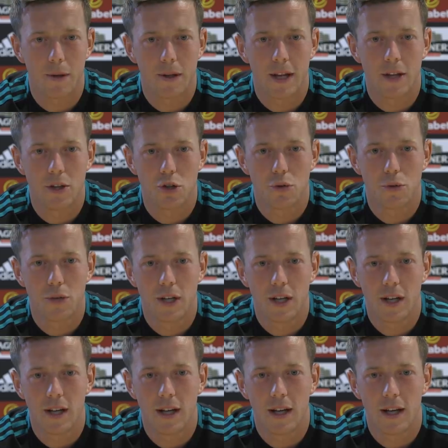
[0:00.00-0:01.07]
potential and
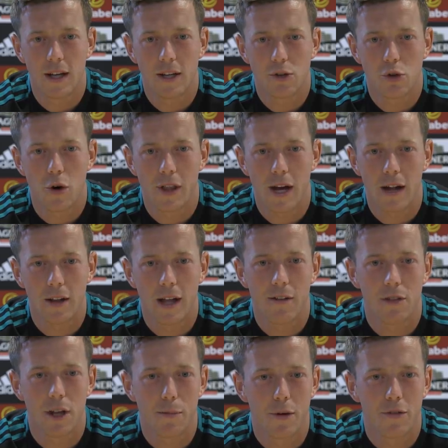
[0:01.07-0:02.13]
he's got that
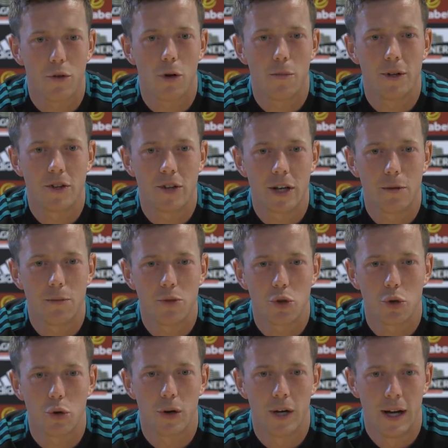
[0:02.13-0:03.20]
level of performance in him.
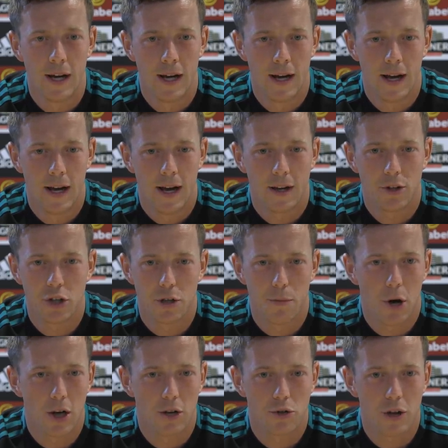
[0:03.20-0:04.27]
So it's just
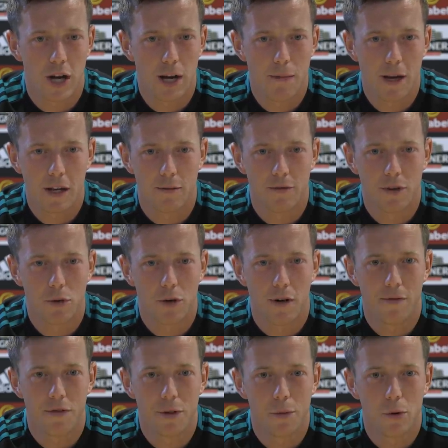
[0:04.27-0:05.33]
about us trying to make him feel
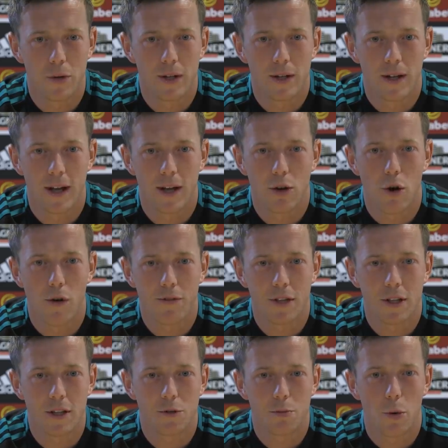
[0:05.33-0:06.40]
comfortable and
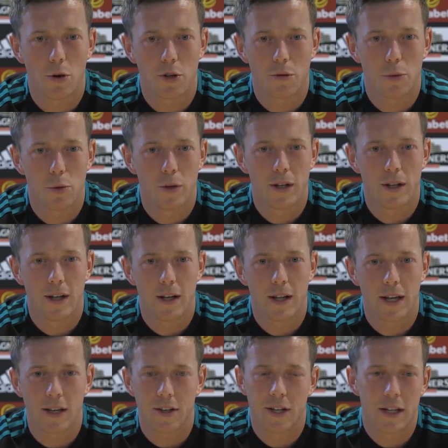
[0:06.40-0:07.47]
confident as possible, and
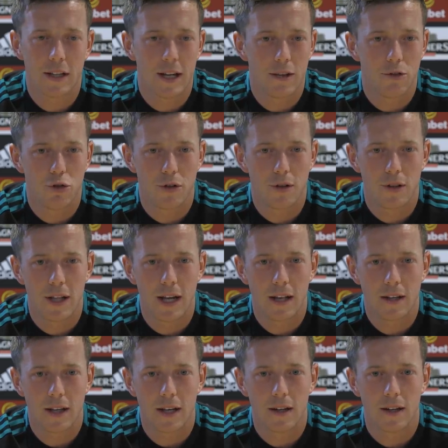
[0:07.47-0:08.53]
like I said, then
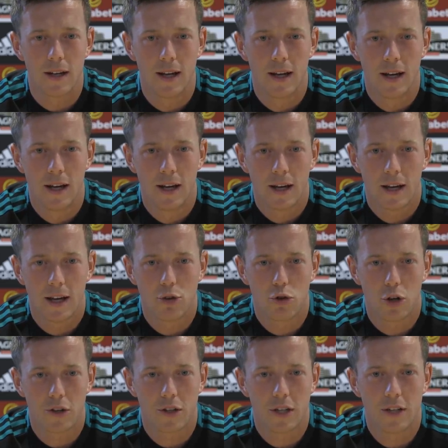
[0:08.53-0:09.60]
Dane can
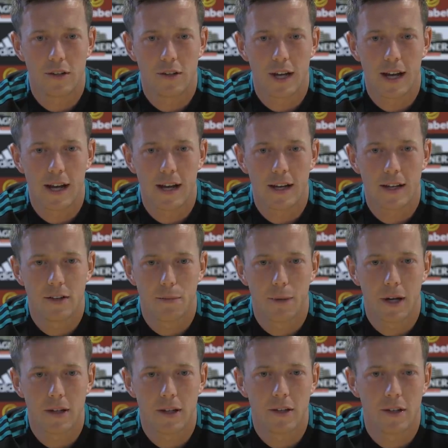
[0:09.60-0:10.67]
trust his
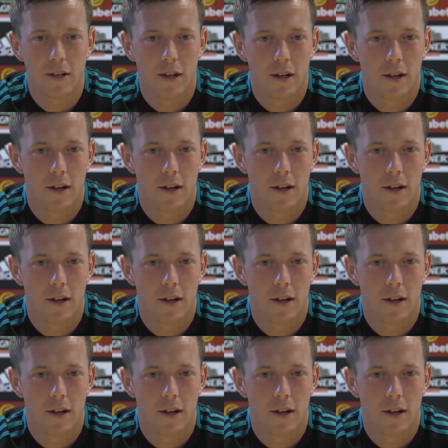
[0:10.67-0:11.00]
abilities.